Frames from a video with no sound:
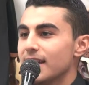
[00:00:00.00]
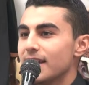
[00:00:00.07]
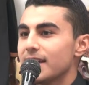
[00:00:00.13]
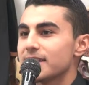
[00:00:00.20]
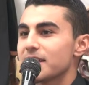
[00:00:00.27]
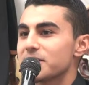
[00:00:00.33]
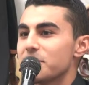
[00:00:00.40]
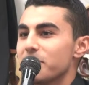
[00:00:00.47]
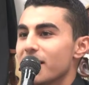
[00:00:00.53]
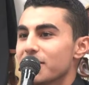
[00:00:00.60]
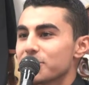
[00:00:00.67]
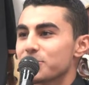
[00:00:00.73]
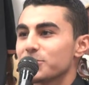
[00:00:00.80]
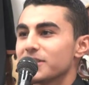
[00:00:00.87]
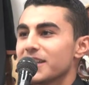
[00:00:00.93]
He tells him, Ya
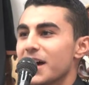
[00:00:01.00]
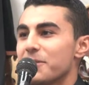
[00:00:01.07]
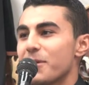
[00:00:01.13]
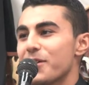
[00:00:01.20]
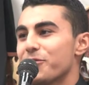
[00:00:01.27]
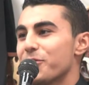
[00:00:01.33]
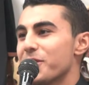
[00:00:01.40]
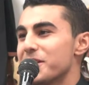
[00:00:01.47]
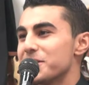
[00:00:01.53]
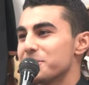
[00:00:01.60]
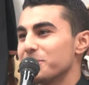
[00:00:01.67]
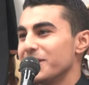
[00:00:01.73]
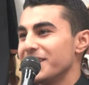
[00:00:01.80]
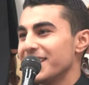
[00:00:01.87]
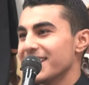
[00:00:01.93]
Rasulullah, my forehead is
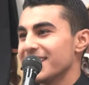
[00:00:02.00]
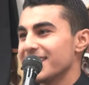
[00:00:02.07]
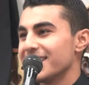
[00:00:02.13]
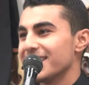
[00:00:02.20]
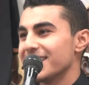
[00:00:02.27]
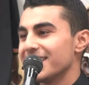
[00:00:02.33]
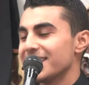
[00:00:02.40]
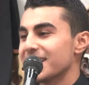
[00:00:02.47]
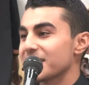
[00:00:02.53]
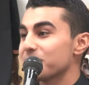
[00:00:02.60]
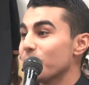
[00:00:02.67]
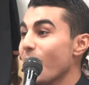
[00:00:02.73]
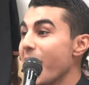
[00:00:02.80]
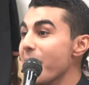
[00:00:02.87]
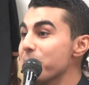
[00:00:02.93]
bleeding. He tells
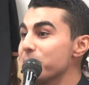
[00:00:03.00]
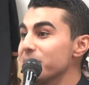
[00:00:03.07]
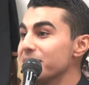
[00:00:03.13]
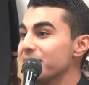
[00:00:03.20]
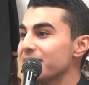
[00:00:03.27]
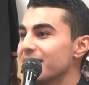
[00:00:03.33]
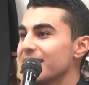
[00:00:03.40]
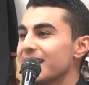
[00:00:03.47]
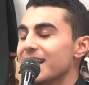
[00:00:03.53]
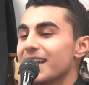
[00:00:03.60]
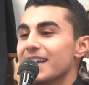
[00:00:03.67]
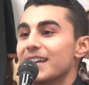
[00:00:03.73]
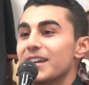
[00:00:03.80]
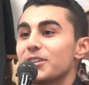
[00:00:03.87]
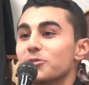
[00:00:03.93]
him, what happened?
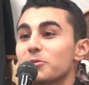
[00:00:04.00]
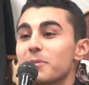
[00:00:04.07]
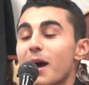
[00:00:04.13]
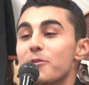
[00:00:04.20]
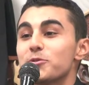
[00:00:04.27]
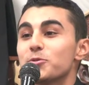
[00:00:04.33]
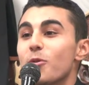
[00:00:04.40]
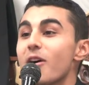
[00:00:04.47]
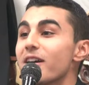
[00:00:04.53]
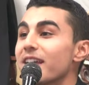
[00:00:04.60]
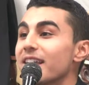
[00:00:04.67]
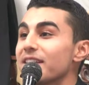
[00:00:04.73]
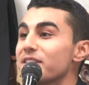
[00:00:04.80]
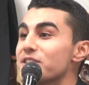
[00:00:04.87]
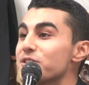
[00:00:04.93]
He told him, I was
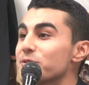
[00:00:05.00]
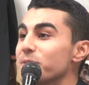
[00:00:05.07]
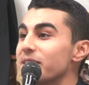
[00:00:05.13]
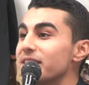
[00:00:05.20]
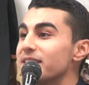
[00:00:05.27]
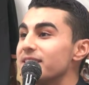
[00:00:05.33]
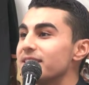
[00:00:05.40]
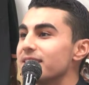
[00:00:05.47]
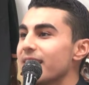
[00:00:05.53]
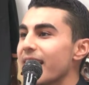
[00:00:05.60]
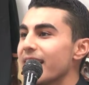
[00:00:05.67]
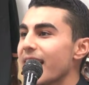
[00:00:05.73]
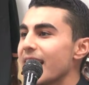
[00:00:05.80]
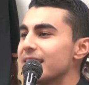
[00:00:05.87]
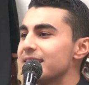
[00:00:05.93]
walking in the street
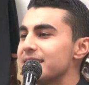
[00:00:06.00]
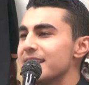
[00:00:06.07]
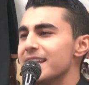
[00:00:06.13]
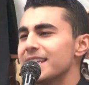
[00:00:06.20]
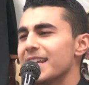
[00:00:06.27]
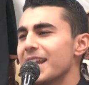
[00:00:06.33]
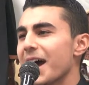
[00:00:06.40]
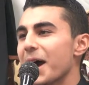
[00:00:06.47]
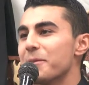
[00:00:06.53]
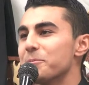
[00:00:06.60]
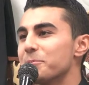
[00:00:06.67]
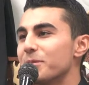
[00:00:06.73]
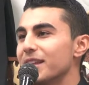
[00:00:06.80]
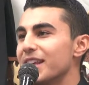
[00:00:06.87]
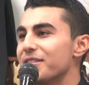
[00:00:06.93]
and I seen an
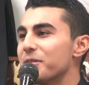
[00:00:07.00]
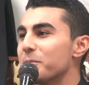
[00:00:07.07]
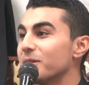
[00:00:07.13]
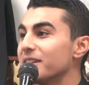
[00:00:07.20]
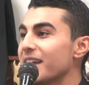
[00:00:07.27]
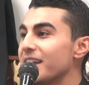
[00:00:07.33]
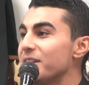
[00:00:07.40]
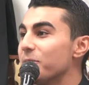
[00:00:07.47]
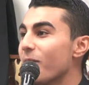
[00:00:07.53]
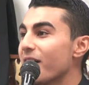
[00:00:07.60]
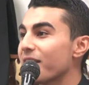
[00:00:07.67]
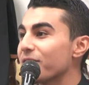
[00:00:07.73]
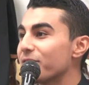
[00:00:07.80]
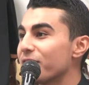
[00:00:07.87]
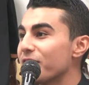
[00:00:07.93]
unbelievable lady
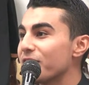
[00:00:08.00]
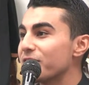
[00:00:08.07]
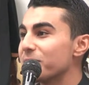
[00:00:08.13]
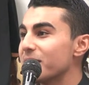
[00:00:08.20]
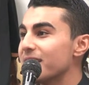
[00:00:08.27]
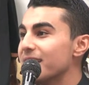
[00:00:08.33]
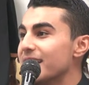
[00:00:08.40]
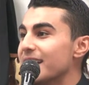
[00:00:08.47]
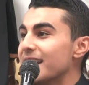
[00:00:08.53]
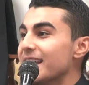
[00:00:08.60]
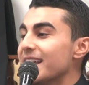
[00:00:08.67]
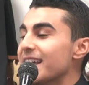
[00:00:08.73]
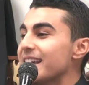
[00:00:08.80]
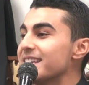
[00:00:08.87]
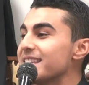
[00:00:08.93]
walk in front of me.
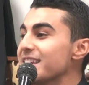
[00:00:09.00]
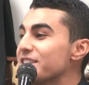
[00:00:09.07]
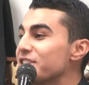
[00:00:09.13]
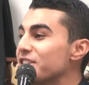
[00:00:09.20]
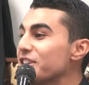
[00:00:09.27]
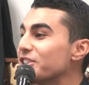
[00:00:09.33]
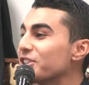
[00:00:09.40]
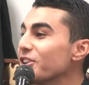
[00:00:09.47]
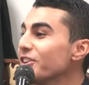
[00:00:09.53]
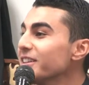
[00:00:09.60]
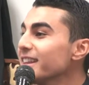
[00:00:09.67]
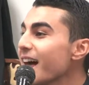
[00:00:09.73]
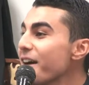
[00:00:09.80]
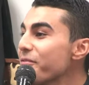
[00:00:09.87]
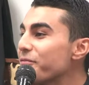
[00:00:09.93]
He says, she
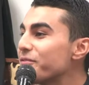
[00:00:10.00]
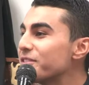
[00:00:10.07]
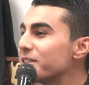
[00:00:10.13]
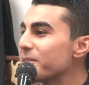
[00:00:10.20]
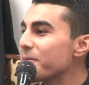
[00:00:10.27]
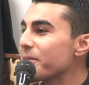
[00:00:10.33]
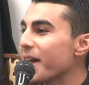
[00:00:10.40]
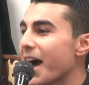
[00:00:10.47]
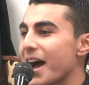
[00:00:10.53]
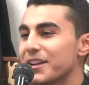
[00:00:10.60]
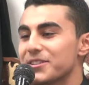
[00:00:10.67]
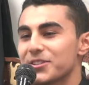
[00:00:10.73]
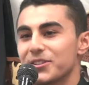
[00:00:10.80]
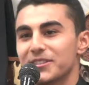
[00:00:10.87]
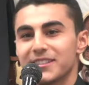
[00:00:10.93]
turned left,
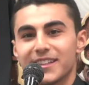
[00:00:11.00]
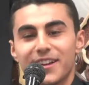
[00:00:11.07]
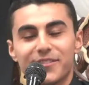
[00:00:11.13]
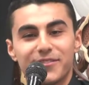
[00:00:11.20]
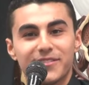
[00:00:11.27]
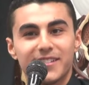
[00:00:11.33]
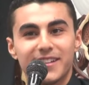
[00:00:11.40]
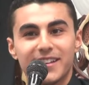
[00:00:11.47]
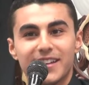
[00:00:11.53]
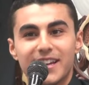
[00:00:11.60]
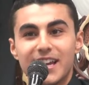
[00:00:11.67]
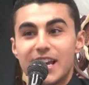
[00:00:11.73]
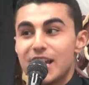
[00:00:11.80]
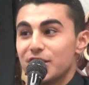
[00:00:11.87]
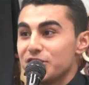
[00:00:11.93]
I turned left.
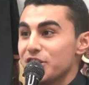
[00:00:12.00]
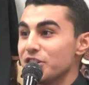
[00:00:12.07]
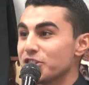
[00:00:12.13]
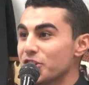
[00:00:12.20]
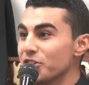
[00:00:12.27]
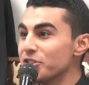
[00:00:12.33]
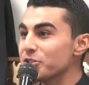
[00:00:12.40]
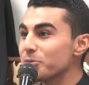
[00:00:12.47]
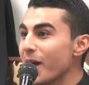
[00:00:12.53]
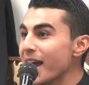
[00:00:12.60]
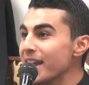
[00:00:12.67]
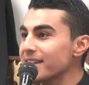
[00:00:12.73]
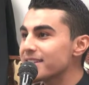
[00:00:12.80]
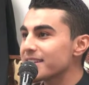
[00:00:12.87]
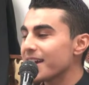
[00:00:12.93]
She turned
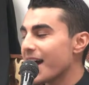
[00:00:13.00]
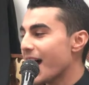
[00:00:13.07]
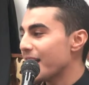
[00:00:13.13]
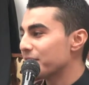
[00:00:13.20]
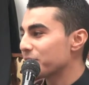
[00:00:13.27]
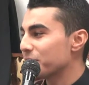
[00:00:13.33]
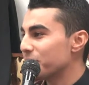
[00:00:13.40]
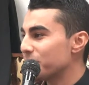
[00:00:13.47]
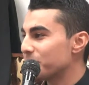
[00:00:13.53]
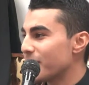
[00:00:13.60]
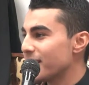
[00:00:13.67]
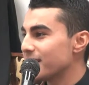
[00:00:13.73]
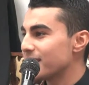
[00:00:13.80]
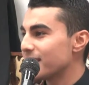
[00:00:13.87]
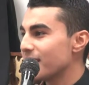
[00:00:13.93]
right, I turned
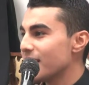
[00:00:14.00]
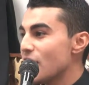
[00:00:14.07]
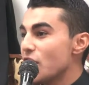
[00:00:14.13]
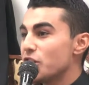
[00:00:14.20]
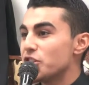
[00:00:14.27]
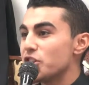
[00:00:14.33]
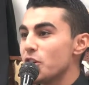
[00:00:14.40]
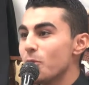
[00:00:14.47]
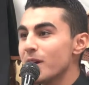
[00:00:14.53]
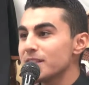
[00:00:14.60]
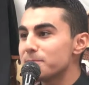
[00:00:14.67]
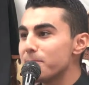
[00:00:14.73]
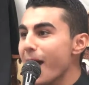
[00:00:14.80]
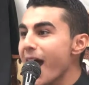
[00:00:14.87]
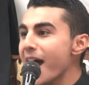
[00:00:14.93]
right. She
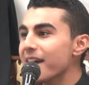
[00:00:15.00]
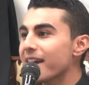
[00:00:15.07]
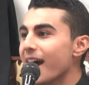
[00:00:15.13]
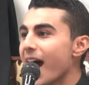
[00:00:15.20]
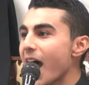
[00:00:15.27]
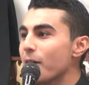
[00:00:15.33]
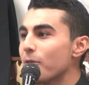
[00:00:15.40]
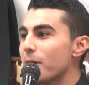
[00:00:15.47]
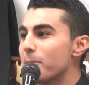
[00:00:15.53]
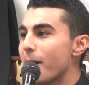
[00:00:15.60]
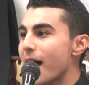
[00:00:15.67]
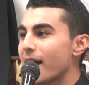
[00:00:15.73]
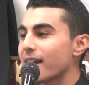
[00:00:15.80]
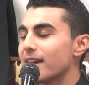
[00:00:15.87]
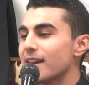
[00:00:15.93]
went back, I went
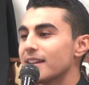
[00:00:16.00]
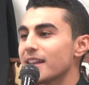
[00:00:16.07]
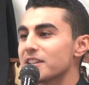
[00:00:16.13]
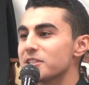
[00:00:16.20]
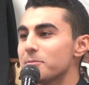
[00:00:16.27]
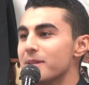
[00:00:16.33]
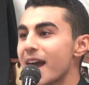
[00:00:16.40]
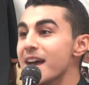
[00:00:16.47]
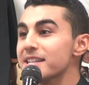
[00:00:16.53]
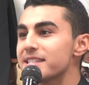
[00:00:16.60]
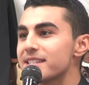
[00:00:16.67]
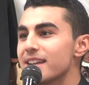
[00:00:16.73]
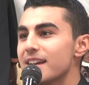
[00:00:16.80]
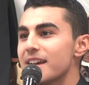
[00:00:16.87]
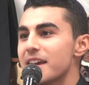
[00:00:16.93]
back. He tells him,
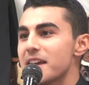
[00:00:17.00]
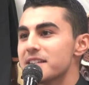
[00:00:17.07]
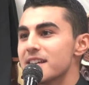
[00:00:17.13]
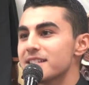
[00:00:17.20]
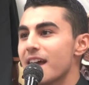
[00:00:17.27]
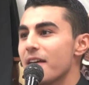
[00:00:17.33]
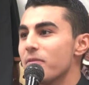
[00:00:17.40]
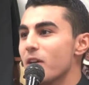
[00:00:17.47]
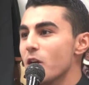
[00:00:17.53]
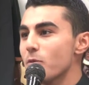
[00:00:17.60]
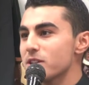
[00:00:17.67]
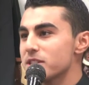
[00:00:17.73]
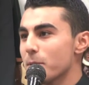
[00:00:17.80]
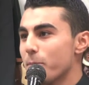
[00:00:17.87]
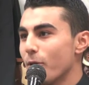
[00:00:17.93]
yes. He says, and there
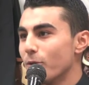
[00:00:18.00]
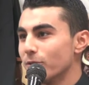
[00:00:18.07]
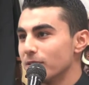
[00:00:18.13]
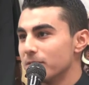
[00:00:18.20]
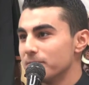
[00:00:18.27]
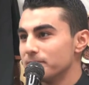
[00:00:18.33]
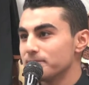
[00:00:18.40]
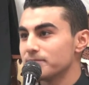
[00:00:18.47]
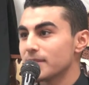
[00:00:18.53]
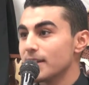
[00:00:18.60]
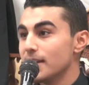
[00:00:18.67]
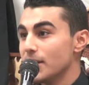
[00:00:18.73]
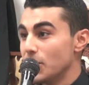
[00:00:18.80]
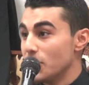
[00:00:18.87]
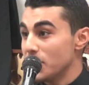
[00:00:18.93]
was the pole.
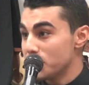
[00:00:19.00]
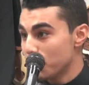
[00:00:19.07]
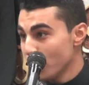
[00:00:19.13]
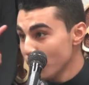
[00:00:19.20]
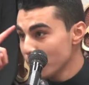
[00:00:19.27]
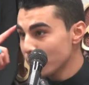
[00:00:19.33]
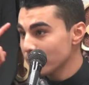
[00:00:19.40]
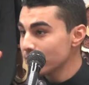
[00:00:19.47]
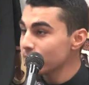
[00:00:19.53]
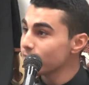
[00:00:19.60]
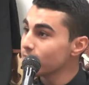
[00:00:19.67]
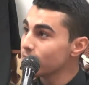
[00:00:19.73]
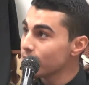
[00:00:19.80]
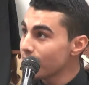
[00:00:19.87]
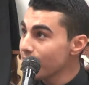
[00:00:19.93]
And his pole
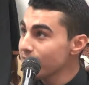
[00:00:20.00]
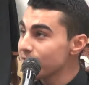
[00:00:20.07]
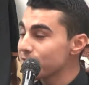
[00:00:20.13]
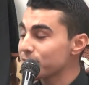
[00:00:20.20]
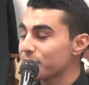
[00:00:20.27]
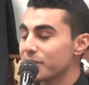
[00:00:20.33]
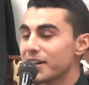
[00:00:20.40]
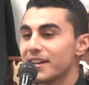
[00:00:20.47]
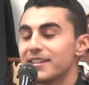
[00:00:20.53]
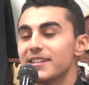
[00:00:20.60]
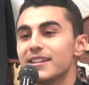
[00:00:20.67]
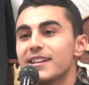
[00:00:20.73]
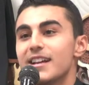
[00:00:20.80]
hit his forehead.